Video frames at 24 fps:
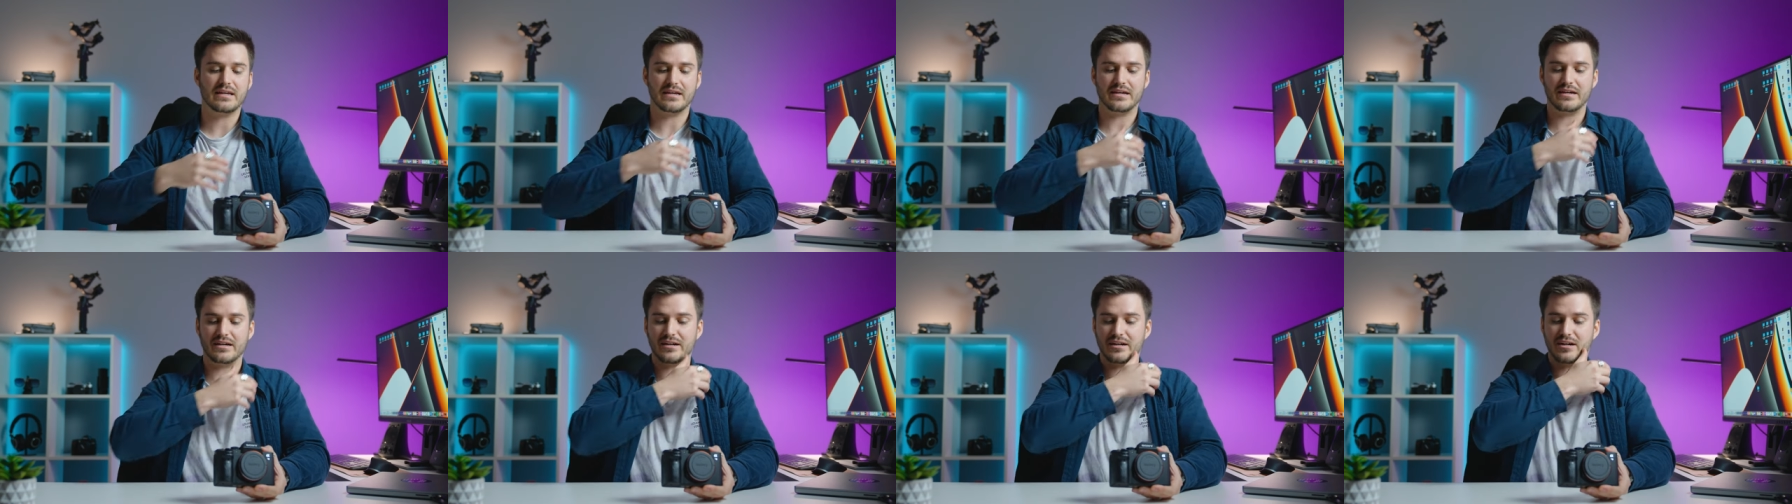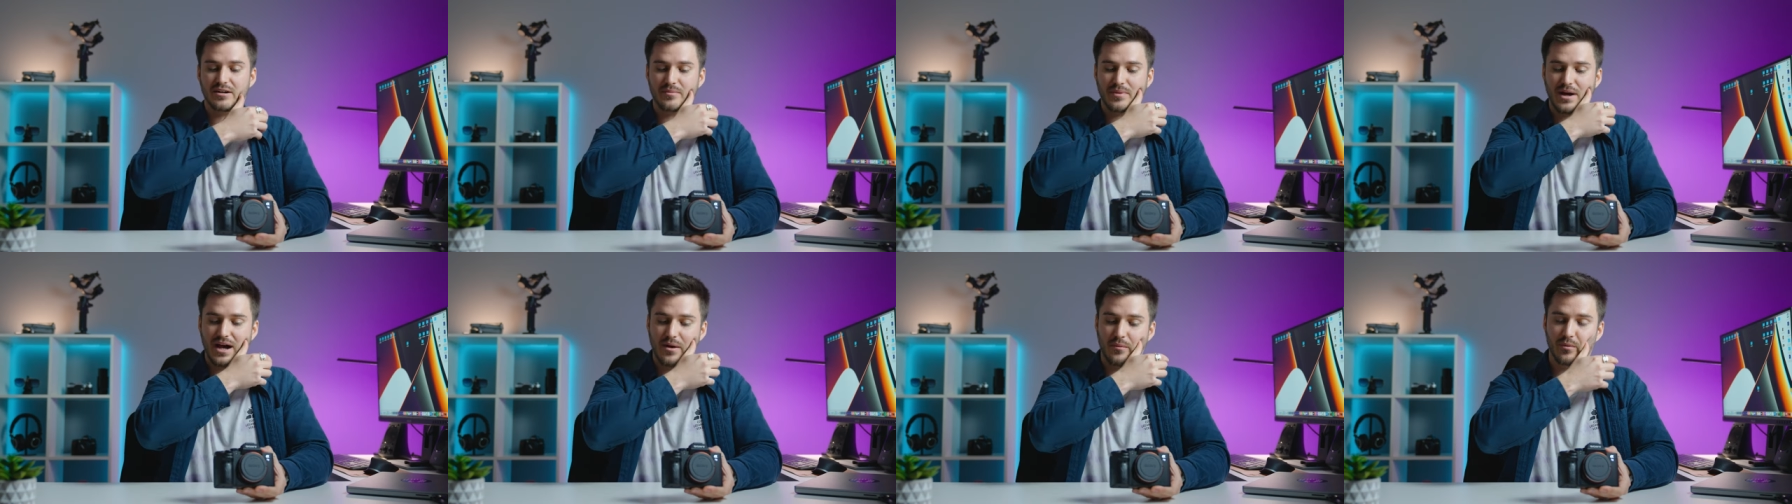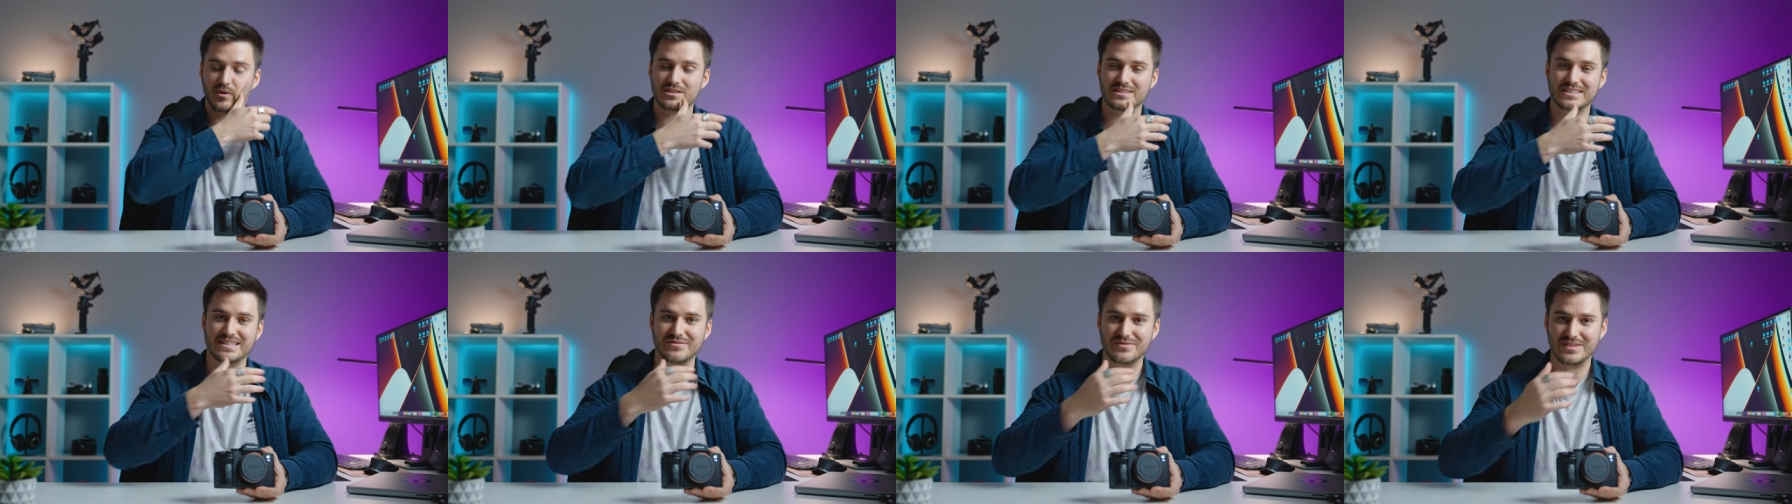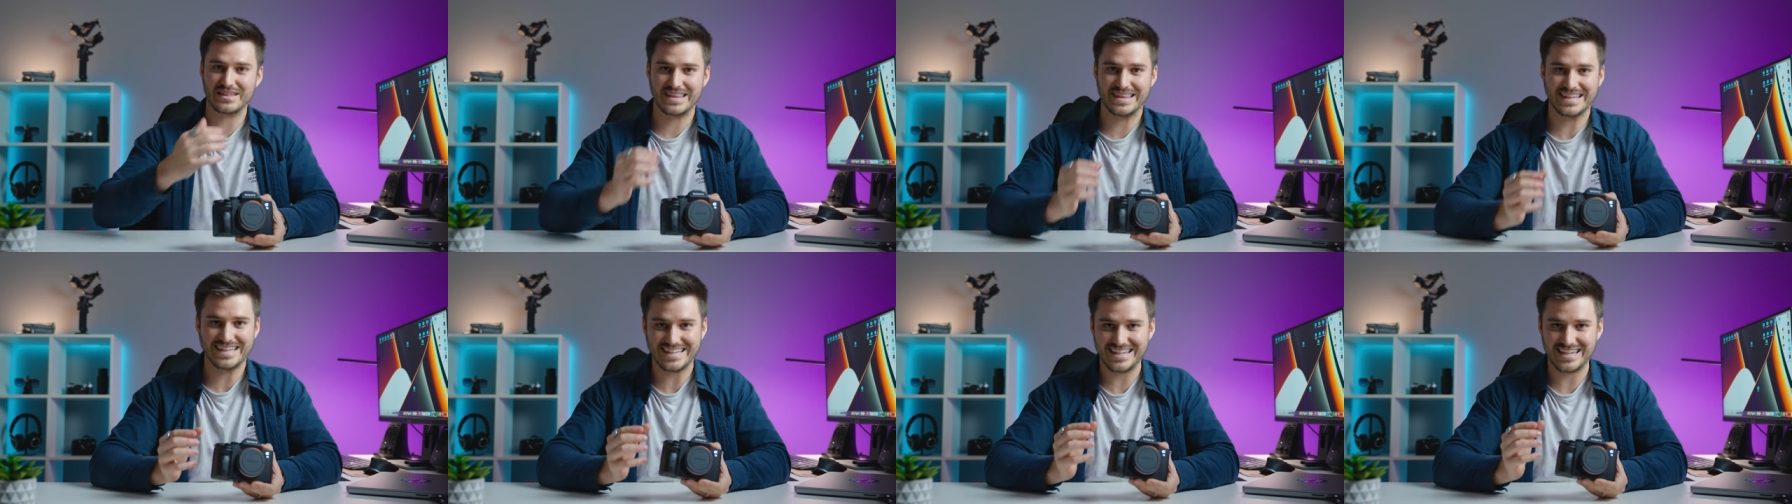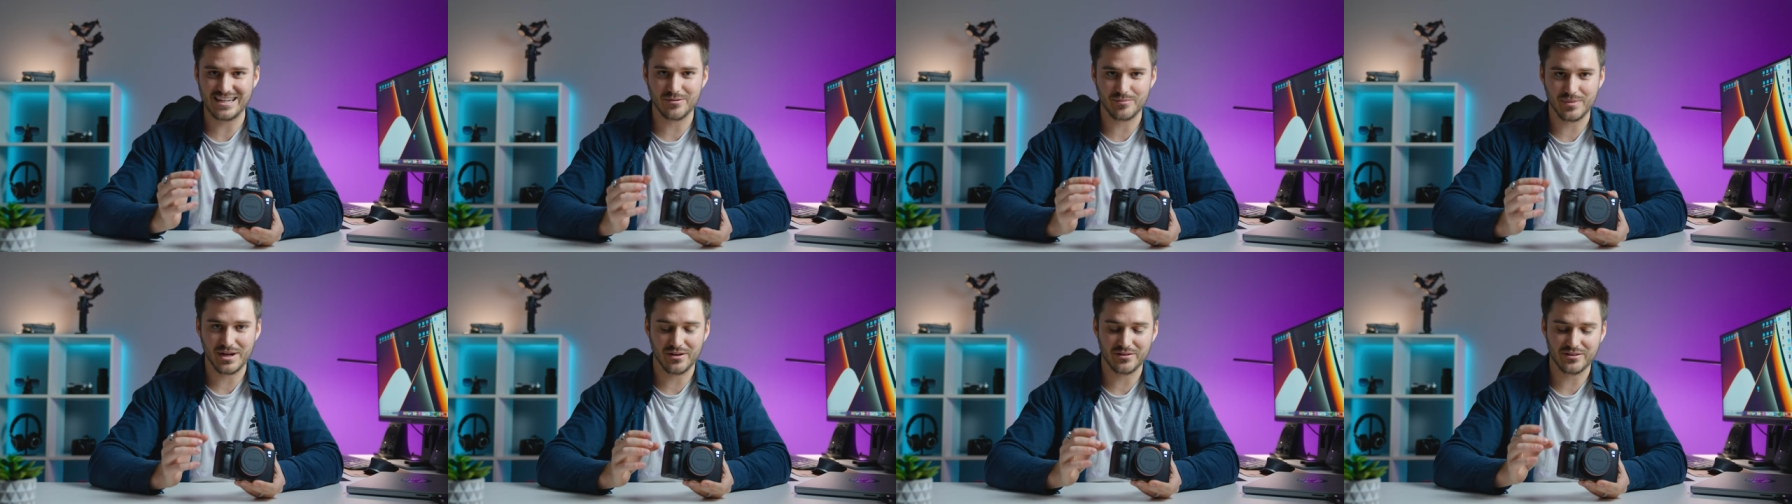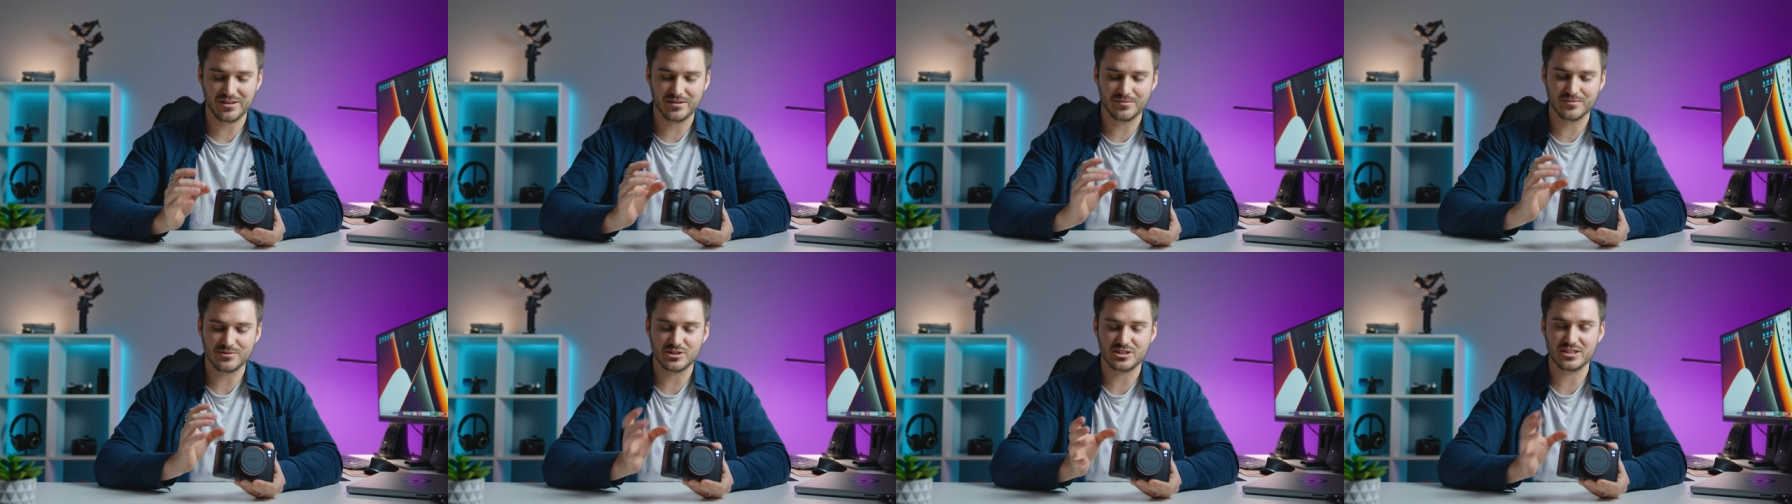um, I wasn't even thinking about
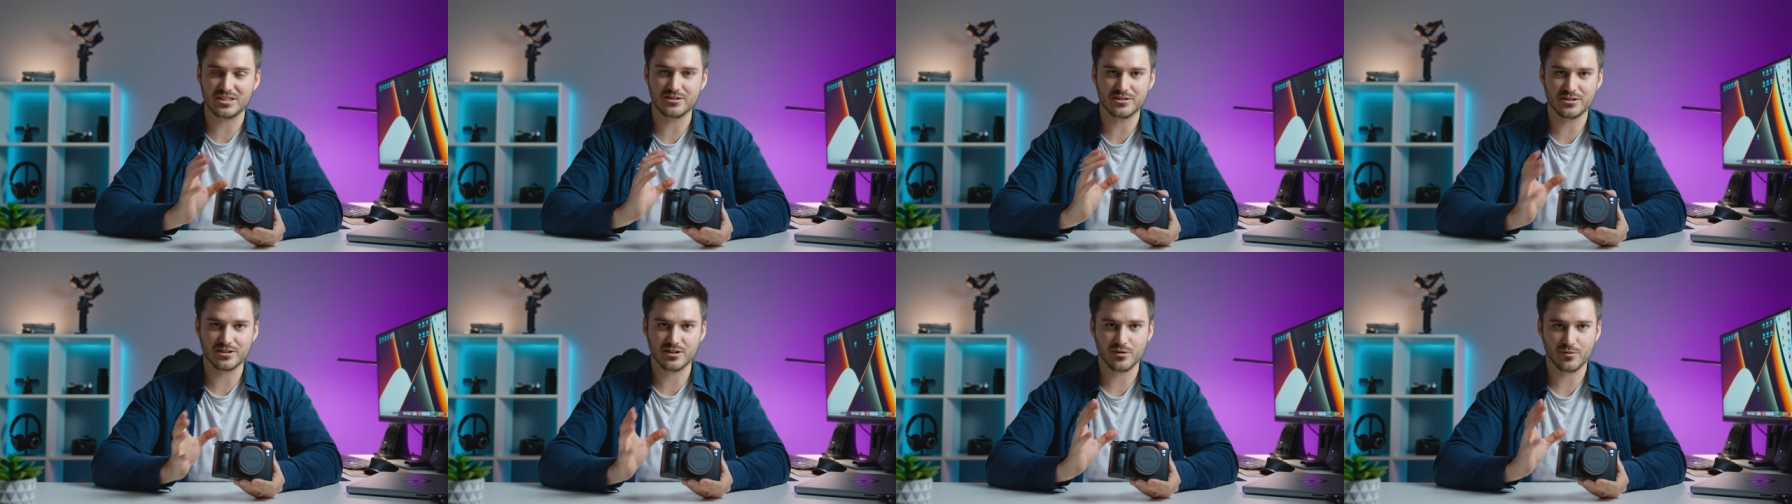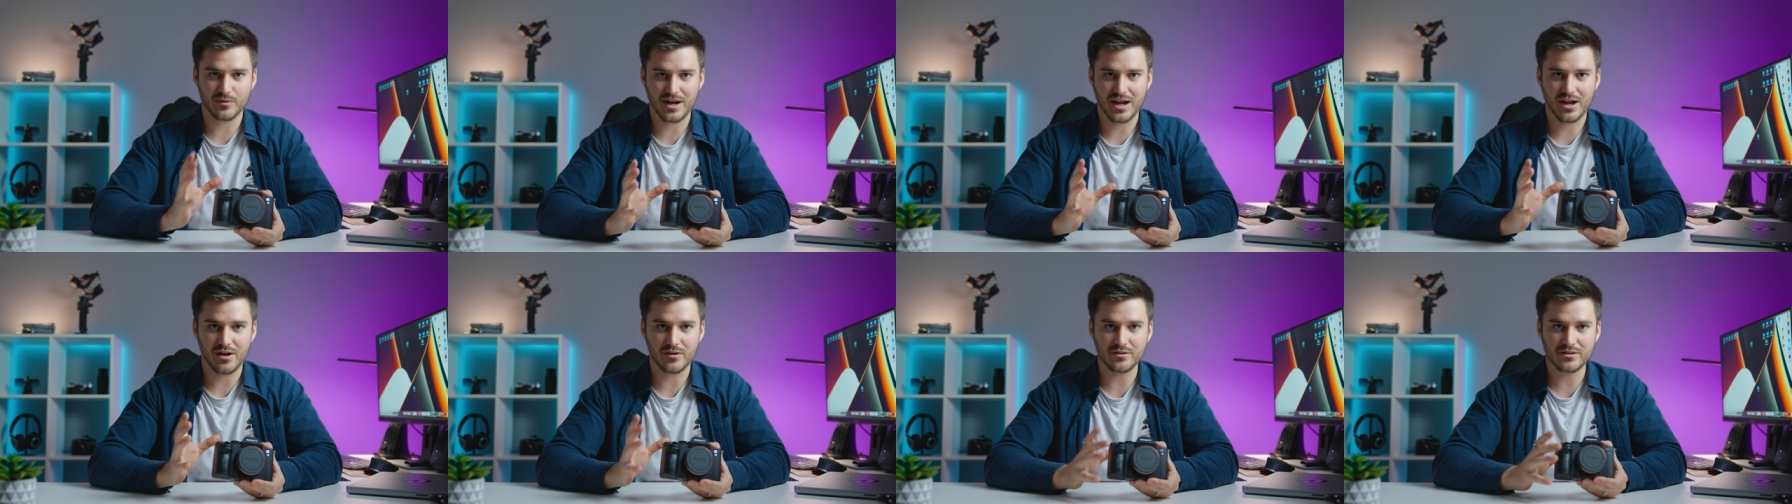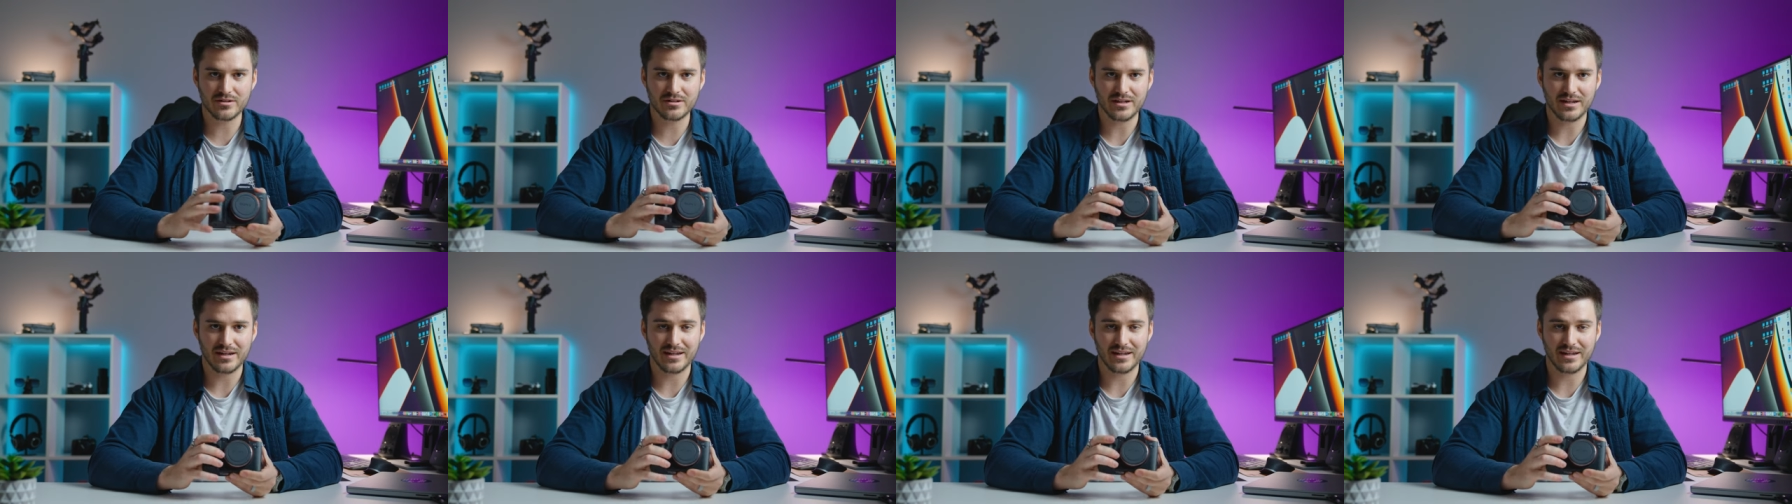them jingling around.